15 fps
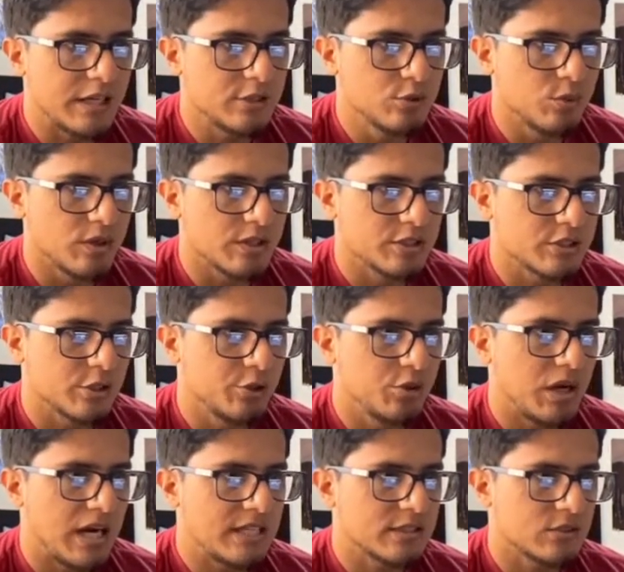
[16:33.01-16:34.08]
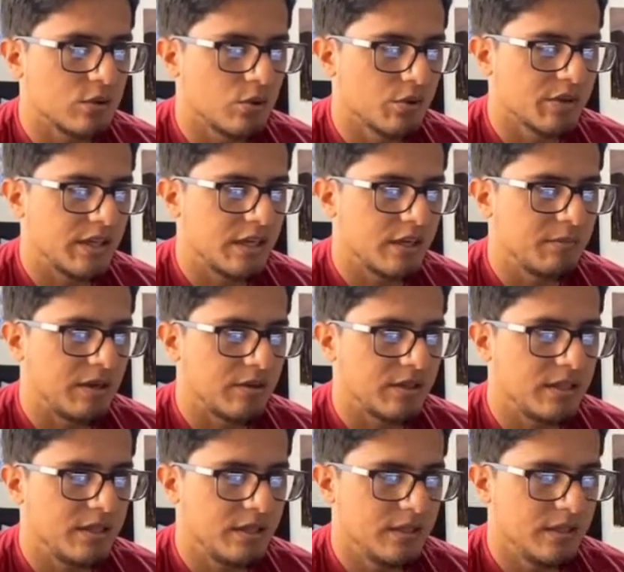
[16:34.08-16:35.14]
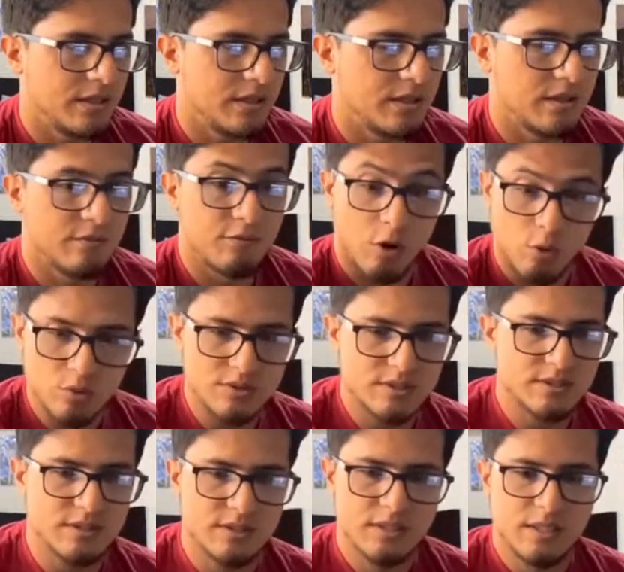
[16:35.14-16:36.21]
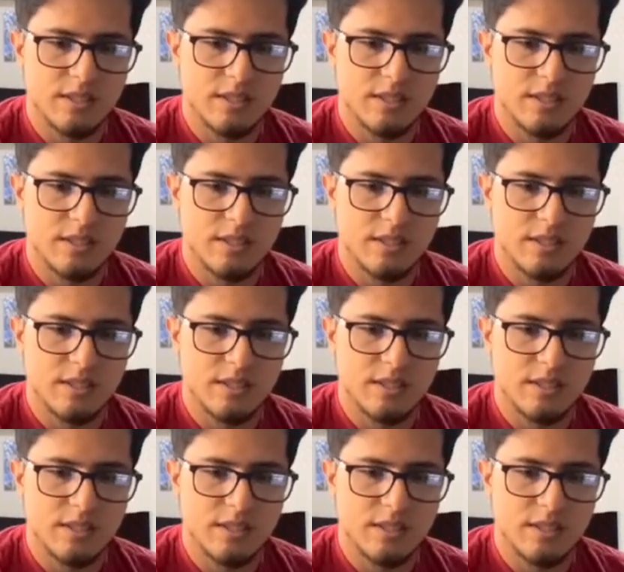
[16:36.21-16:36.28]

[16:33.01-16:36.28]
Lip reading: do want to show you guys the whole thing about the votes,